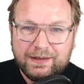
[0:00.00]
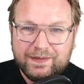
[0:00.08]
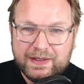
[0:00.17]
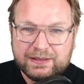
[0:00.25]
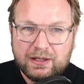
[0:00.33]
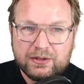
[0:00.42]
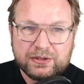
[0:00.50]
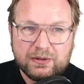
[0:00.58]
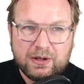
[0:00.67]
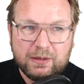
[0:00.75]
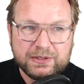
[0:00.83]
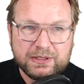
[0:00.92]
this also
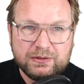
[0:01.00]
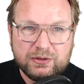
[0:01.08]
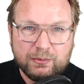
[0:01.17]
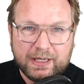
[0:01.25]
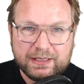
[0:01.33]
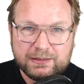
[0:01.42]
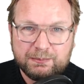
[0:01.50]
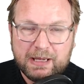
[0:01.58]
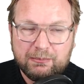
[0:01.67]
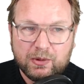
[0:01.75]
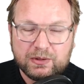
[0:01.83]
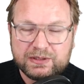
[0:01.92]
comes into my
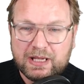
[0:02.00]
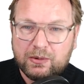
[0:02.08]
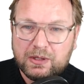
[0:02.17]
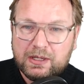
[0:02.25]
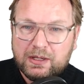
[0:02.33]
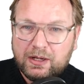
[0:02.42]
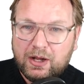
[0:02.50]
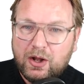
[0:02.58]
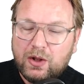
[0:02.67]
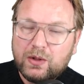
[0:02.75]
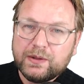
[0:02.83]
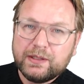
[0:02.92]
spam box. Now,
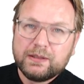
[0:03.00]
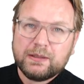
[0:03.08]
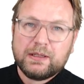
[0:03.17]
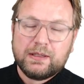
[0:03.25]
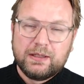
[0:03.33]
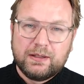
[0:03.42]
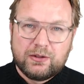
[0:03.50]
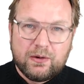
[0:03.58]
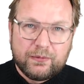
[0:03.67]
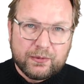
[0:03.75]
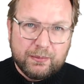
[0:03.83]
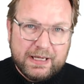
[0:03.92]
all the
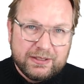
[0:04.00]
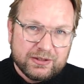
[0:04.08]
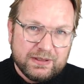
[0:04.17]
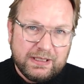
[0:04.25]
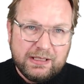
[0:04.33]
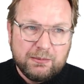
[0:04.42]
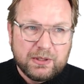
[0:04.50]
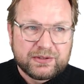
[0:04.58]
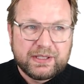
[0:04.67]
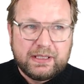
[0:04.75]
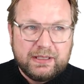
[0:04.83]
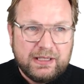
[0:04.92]
confirmation emails
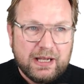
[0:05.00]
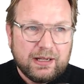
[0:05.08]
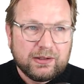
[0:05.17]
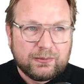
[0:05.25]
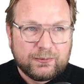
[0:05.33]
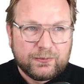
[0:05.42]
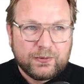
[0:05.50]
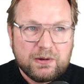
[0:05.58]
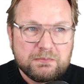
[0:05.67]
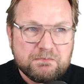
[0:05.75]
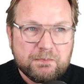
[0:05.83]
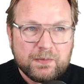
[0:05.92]
that I got
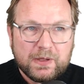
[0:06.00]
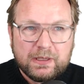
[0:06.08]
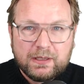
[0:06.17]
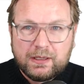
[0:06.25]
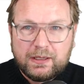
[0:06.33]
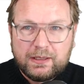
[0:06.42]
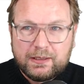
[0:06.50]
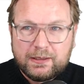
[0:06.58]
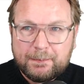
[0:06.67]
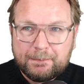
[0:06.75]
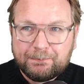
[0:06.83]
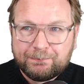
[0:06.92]
from
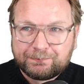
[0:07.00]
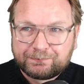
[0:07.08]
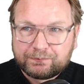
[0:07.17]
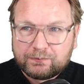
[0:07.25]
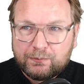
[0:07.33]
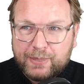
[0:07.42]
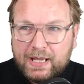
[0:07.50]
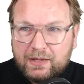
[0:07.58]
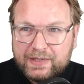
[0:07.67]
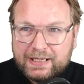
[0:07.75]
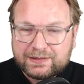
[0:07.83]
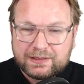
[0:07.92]

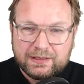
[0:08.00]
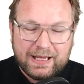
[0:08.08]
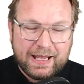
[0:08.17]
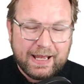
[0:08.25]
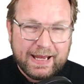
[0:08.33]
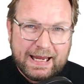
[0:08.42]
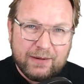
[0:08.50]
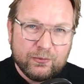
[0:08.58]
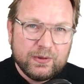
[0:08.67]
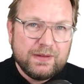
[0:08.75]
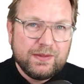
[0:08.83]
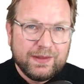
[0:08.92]
Paldesk,
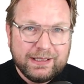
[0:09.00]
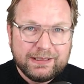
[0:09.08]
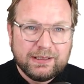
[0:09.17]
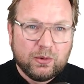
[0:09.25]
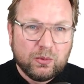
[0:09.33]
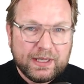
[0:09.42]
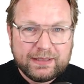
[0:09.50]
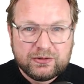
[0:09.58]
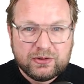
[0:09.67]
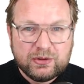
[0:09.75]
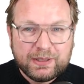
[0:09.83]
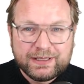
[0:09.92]
everything
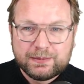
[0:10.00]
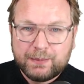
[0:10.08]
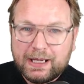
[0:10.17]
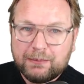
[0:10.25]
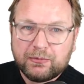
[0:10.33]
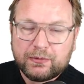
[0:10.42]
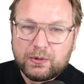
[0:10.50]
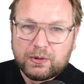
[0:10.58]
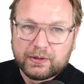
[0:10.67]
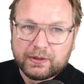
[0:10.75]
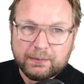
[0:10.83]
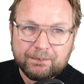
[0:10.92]
went to my spam
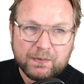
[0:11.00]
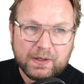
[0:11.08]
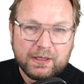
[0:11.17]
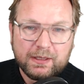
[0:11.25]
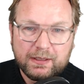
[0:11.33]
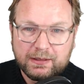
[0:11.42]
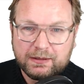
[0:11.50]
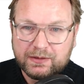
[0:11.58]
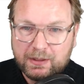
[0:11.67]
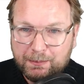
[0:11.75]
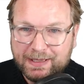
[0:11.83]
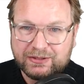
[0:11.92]
folder.
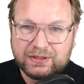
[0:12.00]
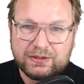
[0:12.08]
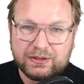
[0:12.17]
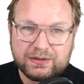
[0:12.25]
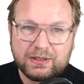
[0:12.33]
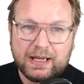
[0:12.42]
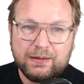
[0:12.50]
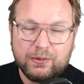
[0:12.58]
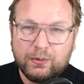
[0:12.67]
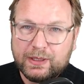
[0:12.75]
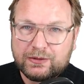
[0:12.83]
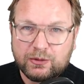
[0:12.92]
The messages
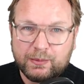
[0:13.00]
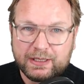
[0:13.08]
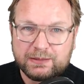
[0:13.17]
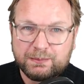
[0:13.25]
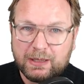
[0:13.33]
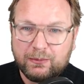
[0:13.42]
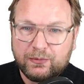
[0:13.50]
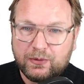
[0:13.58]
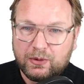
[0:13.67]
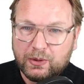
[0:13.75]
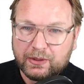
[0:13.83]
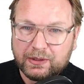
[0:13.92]
went to my spam
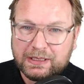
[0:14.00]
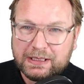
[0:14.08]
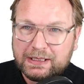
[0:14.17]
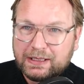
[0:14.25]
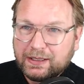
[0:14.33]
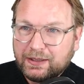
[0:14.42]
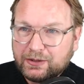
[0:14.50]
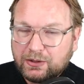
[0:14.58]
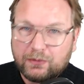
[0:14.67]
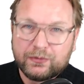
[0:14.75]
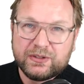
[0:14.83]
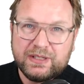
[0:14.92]
folder. The
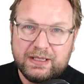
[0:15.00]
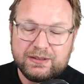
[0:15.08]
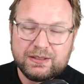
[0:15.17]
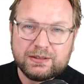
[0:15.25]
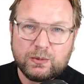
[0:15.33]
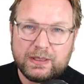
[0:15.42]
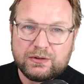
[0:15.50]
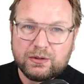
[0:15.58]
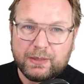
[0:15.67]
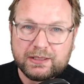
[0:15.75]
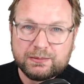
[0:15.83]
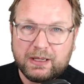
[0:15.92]
conversations went to
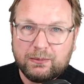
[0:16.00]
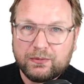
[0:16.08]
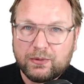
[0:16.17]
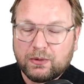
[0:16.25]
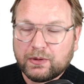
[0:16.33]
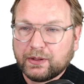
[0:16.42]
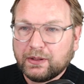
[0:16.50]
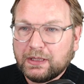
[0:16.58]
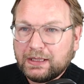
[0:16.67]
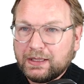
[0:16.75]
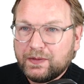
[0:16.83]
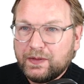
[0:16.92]
my spam folder.
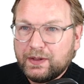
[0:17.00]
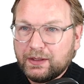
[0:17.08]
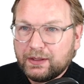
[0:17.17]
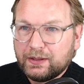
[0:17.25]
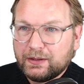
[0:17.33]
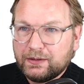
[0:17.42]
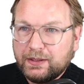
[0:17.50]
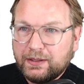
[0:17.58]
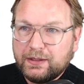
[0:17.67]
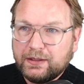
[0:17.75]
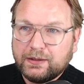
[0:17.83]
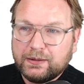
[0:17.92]

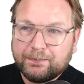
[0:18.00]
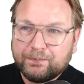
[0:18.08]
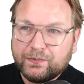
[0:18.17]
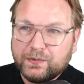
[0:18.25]
The